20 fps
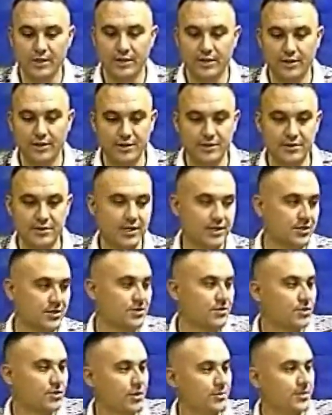Now this I
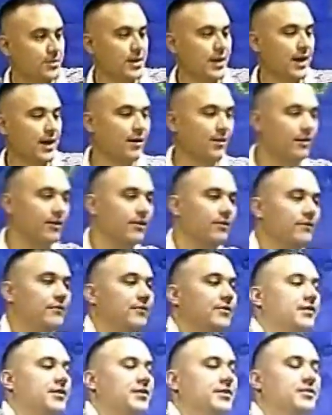stripped out
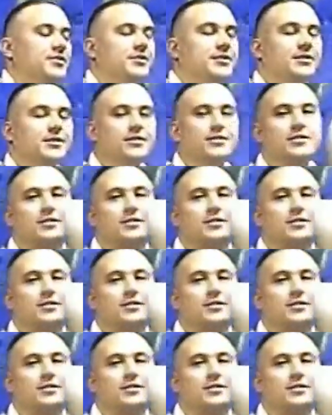of this